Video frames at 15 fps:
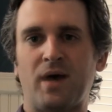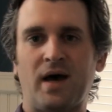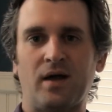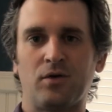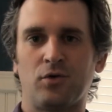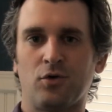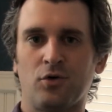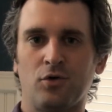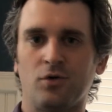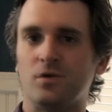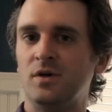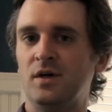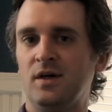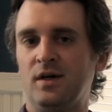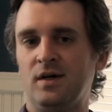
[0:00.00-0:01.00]

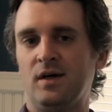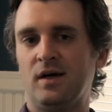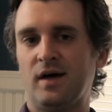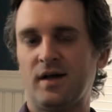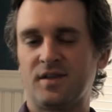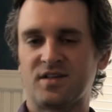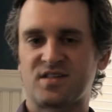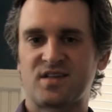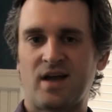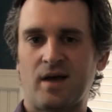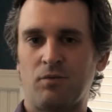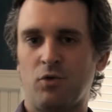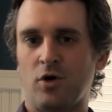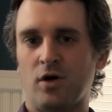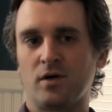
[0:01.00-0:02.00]
pothole on the
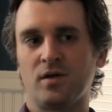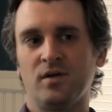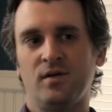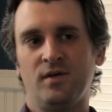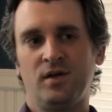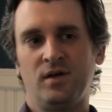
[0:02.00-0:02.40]
sidewalk,